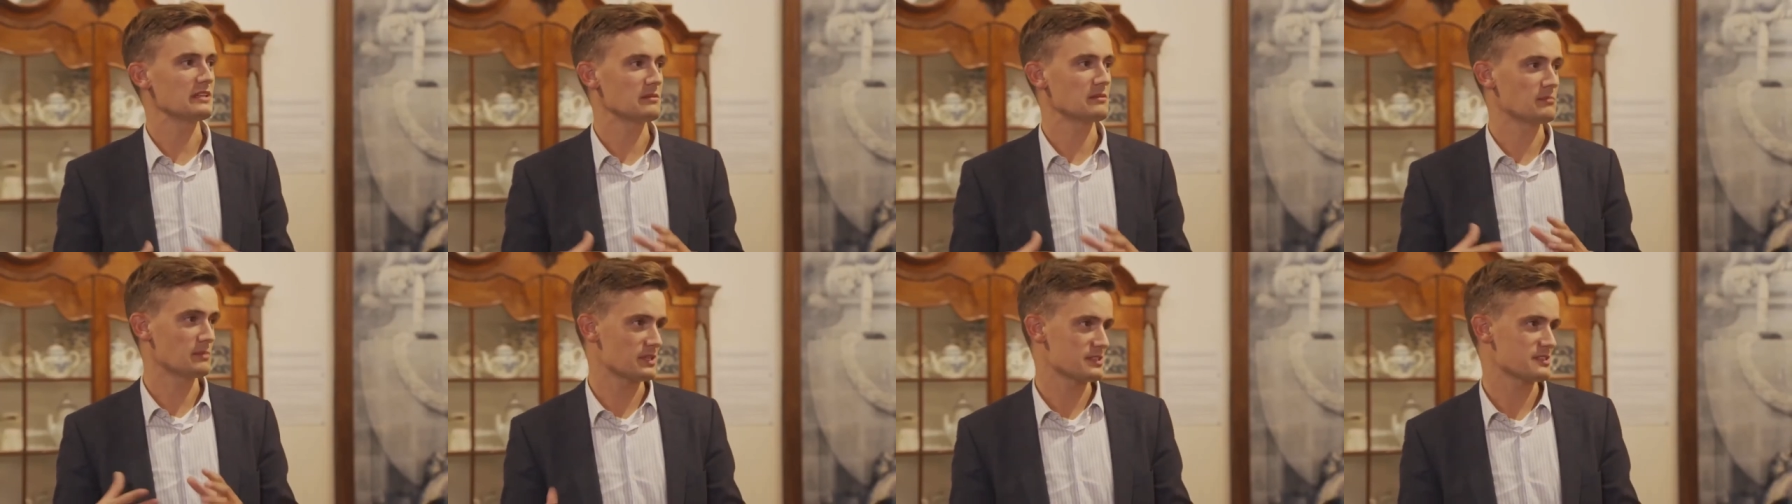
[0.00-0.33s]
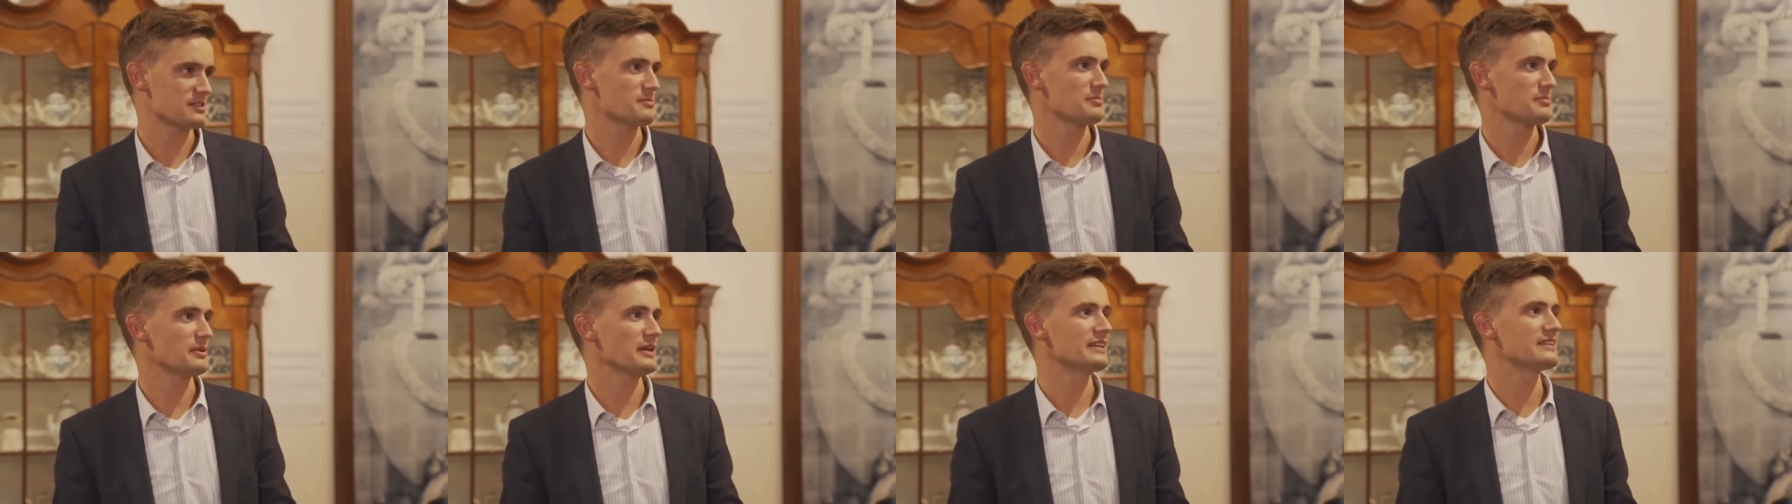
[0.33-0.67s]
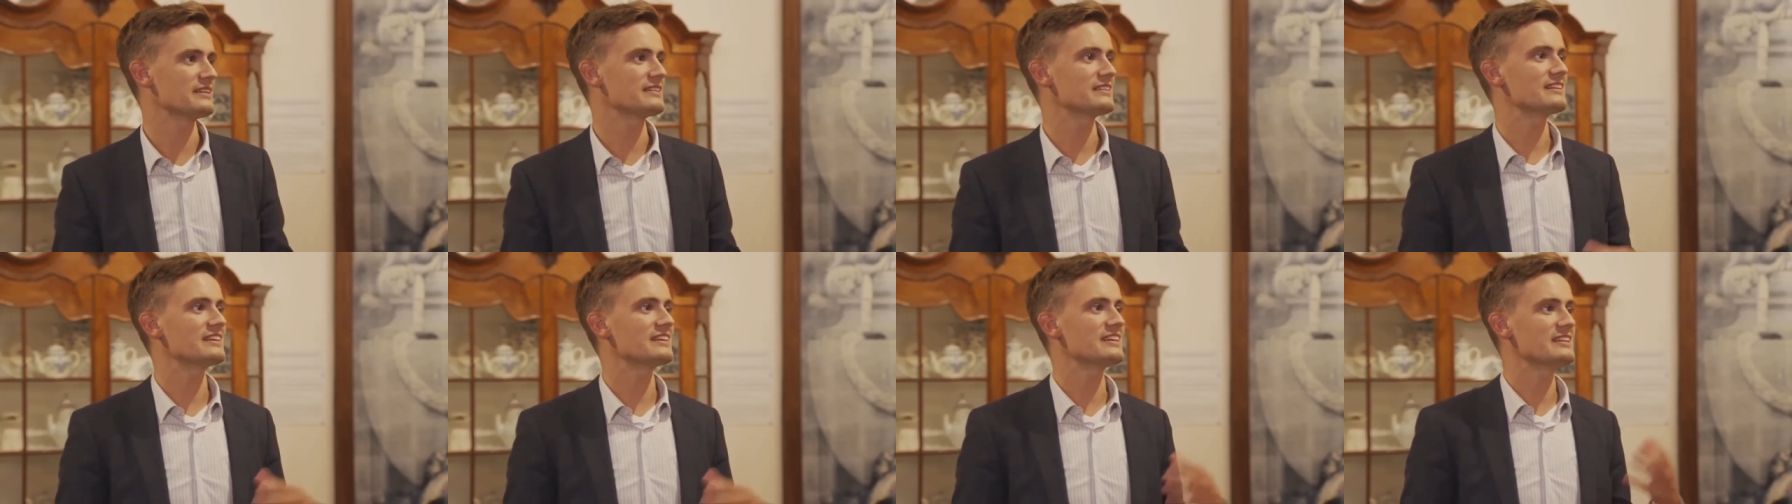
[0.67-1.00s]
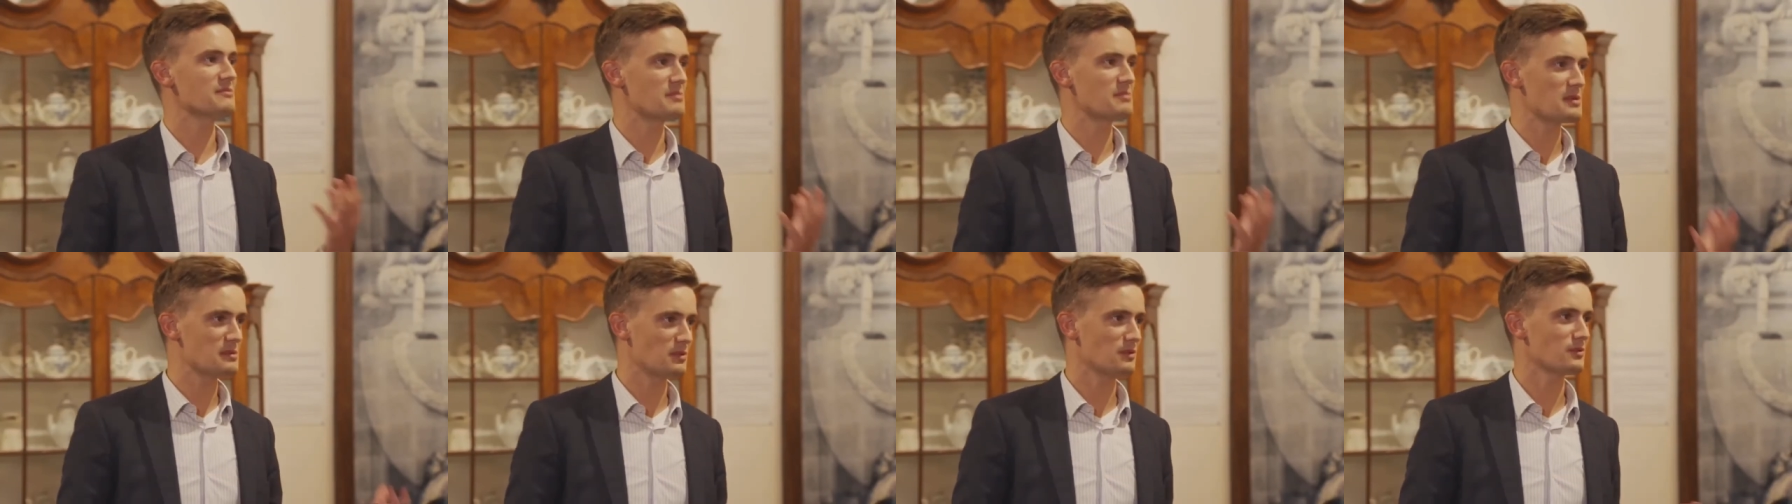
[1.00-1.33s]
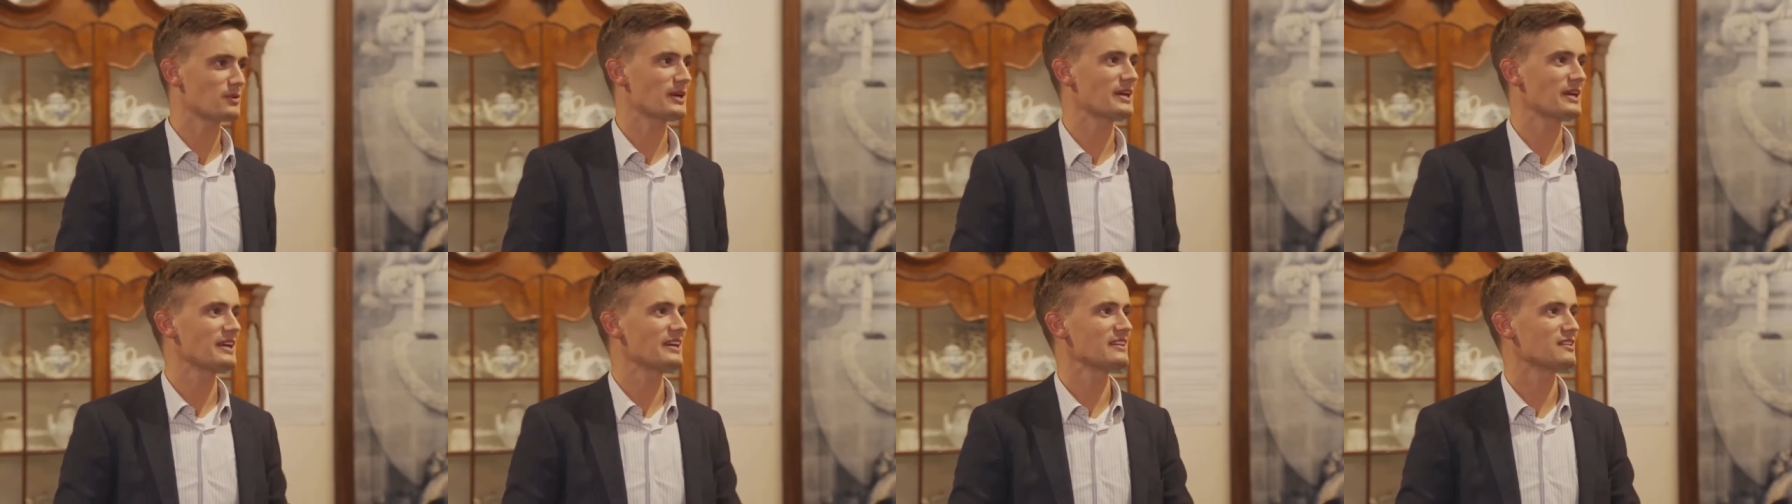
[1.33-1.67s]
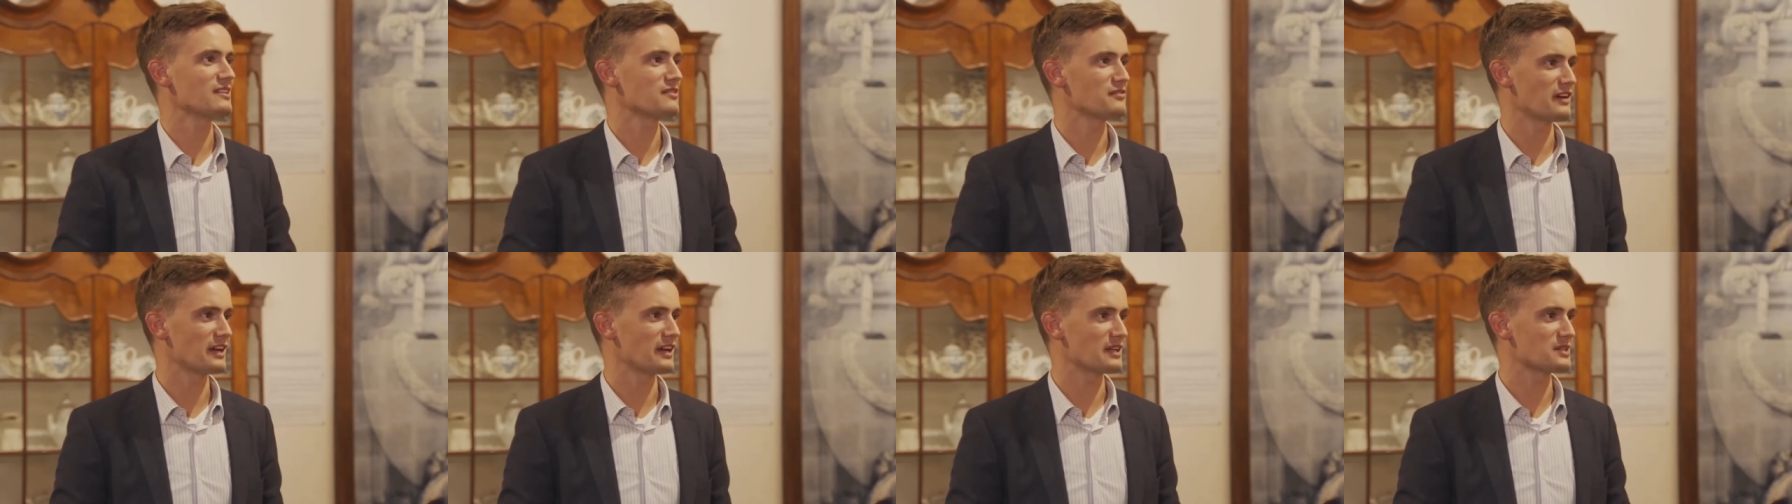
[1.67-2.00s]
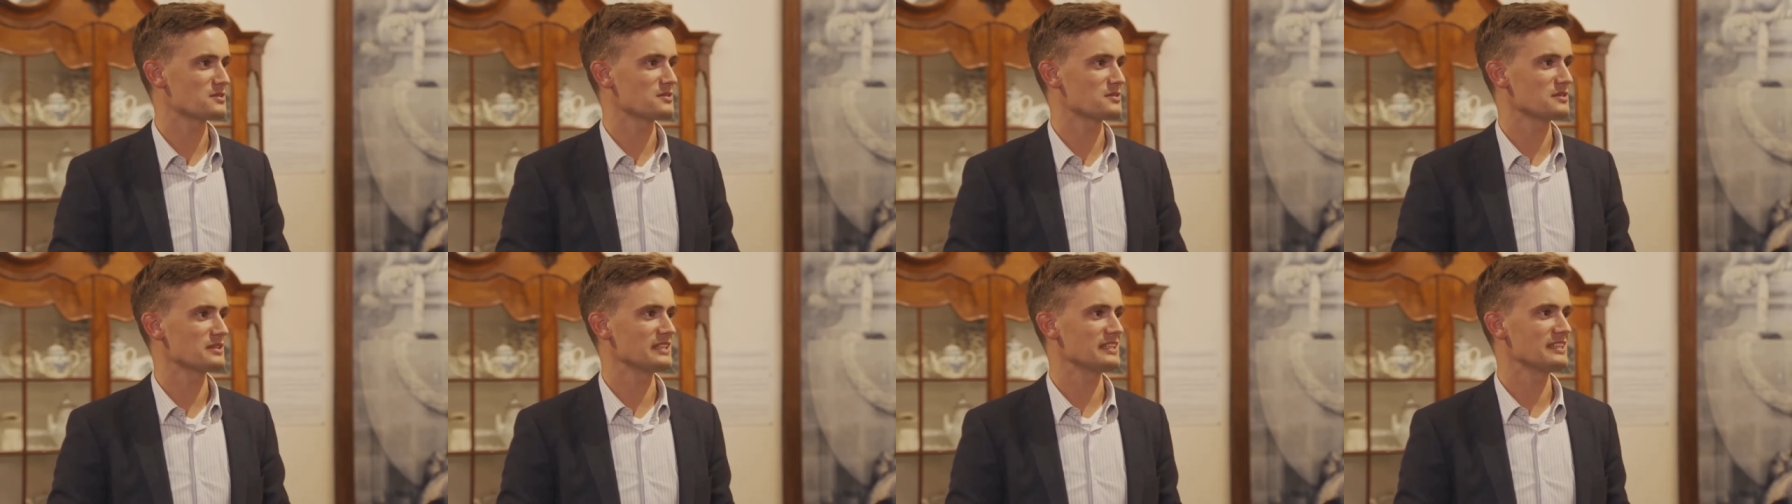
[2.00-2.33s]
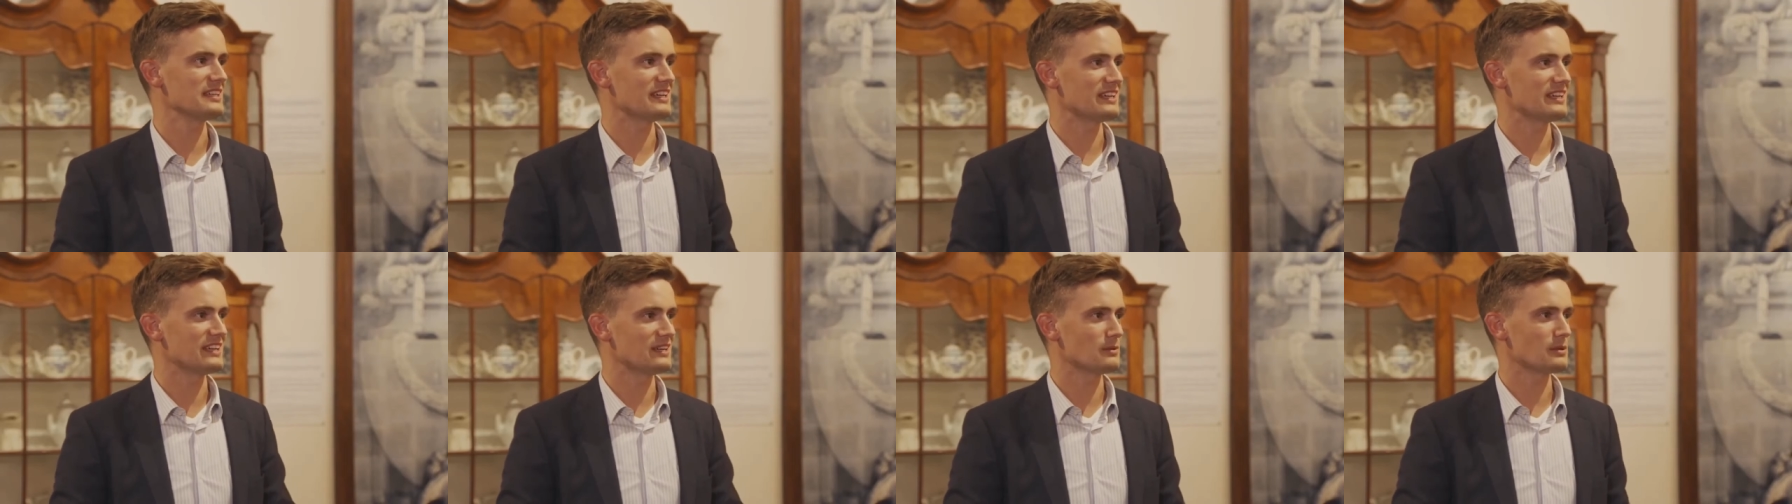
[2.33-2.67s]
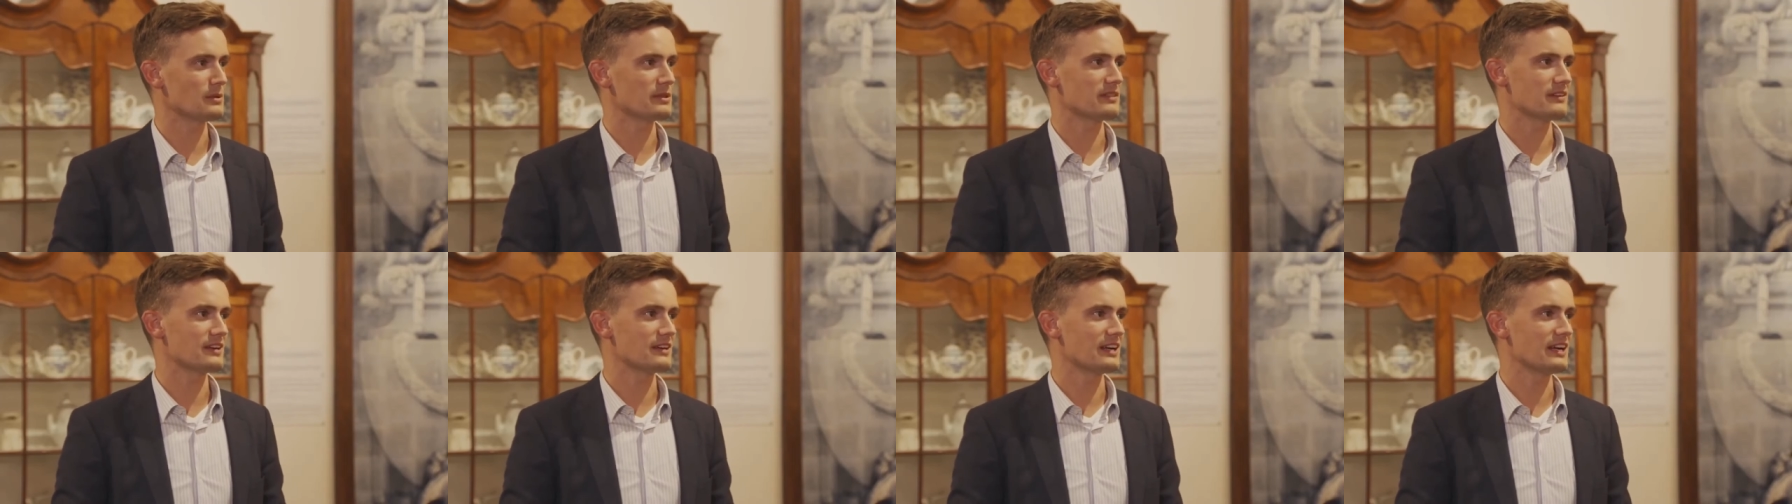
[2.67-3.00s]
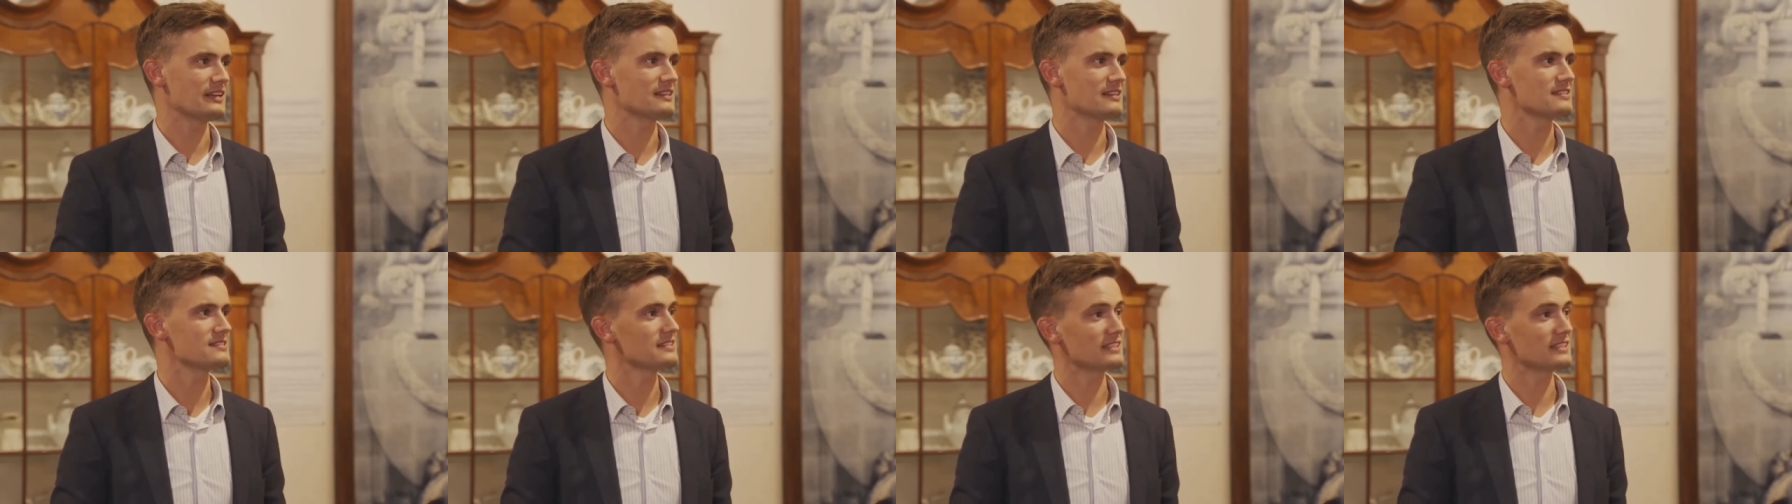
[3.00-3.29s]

a master painter and people working in the factory uh, with their hands.